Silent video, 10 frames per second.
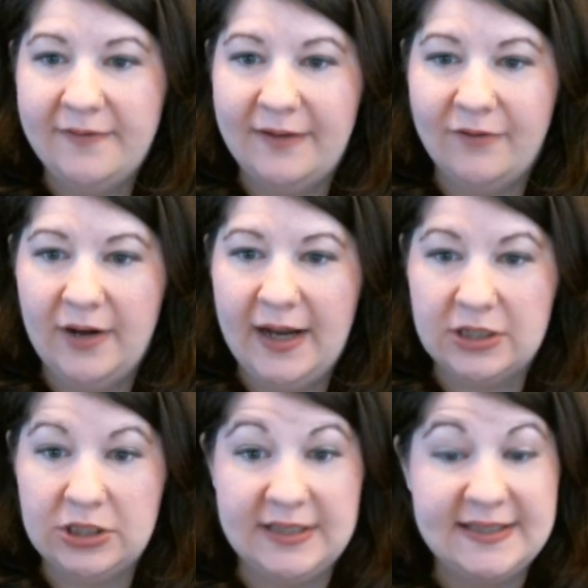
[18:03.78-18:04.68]
never
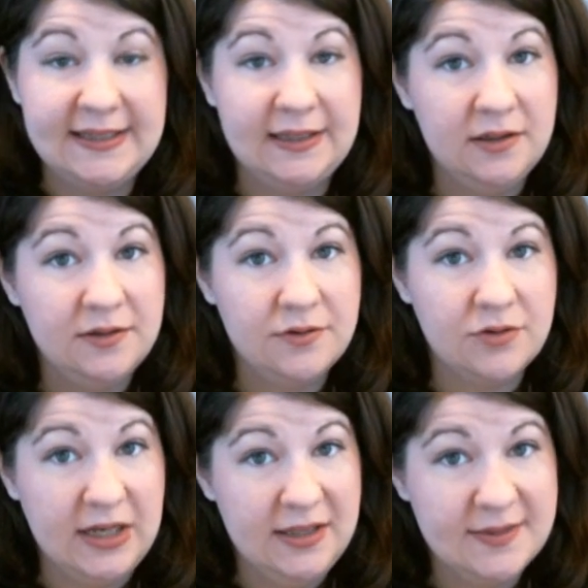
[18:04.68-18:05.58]
actually seen a
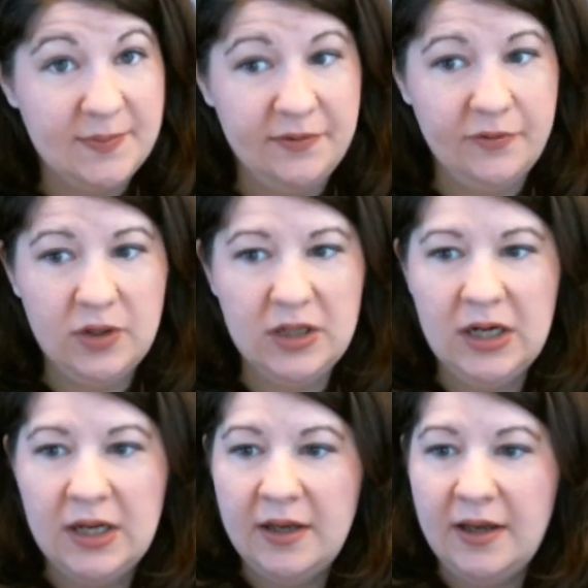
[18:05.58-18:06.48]
dress before
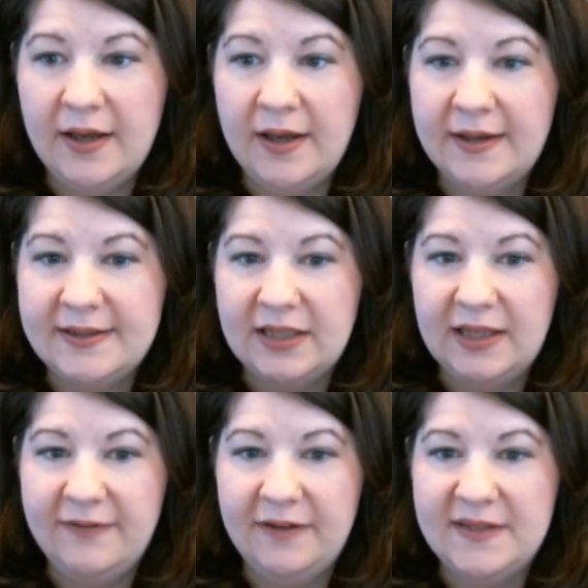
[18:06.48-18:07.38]
uh, until I
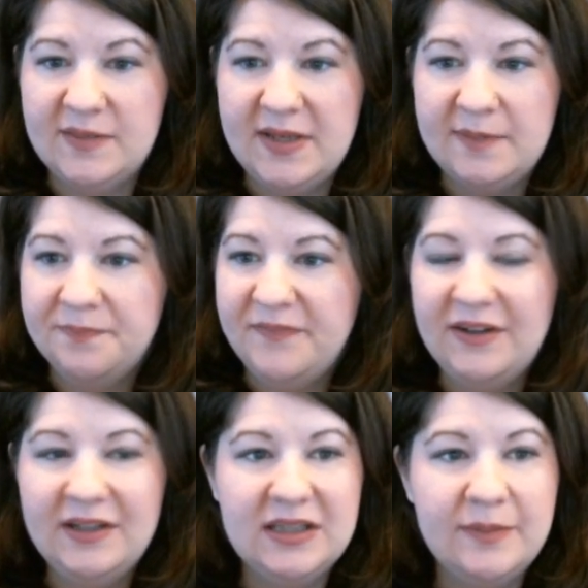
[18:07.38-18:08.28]
found this piece.
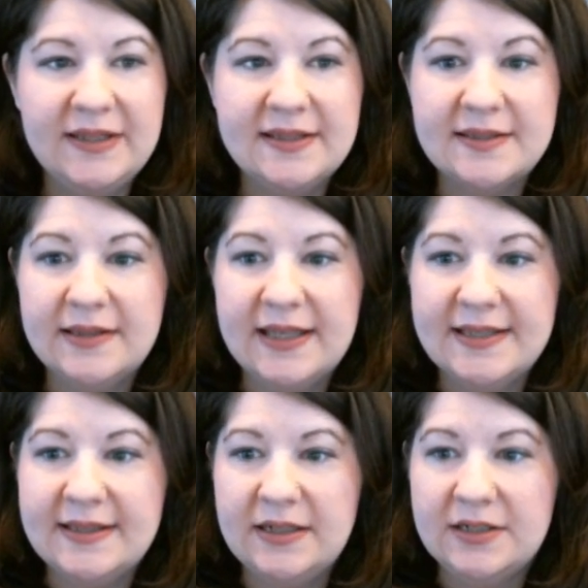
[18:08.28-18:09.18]
Found it at the bins, less
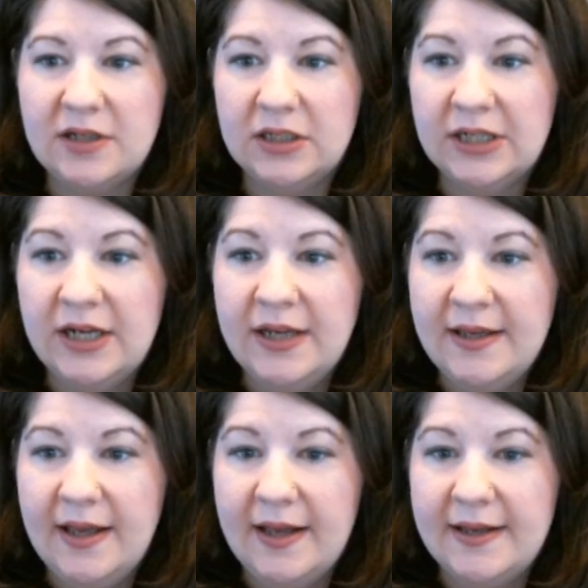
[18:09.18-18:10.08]
than a dollar.
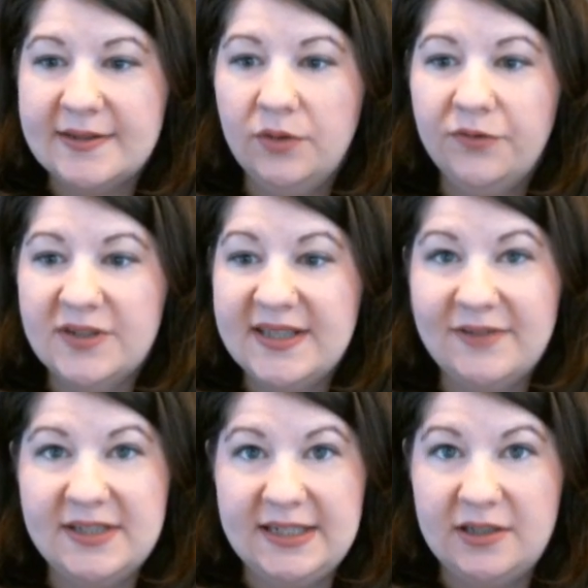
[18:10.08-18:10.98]
Uh, sold for
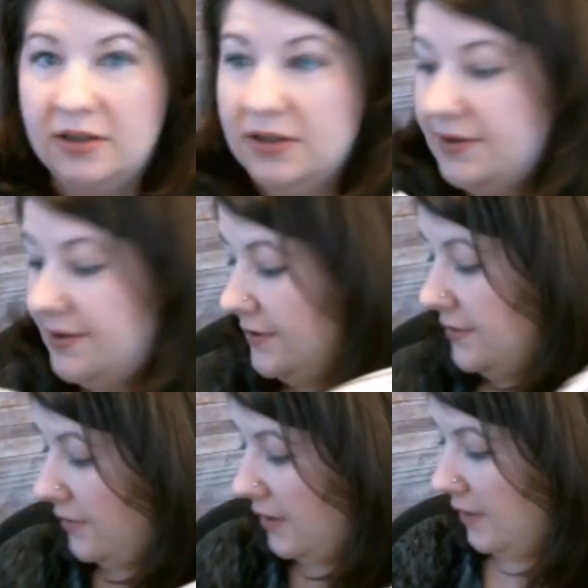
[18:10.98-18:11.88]
seventeen dollars, so
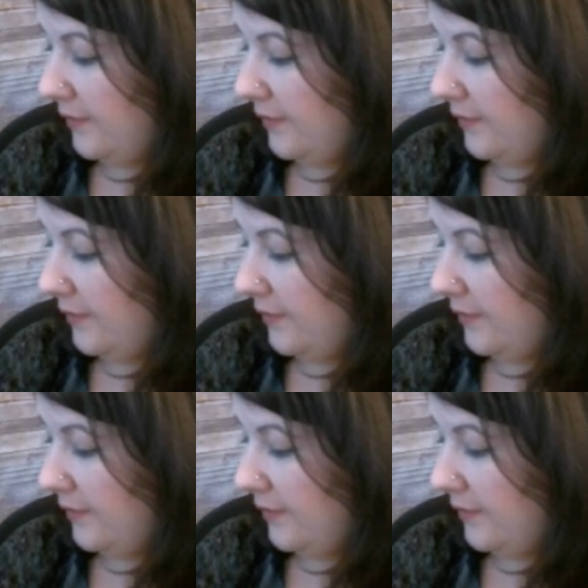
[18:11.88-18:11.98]
not a